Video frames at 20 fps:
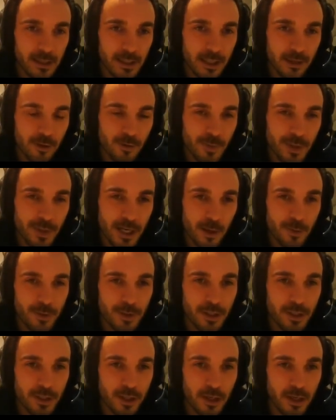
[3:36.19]
it would be able
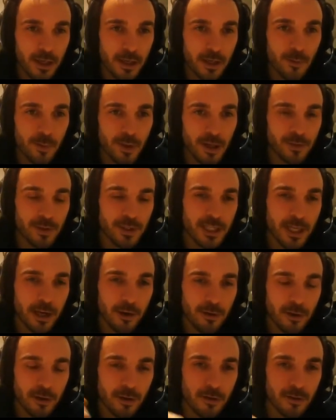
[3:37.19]
to
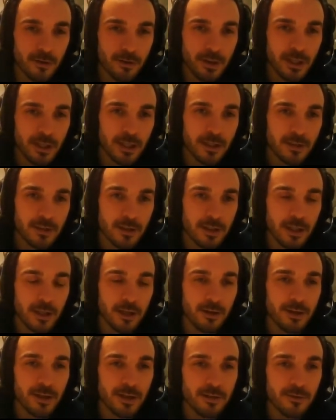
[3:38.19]
tell you that
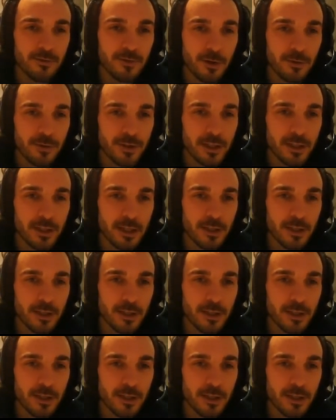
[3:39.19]
it felt it.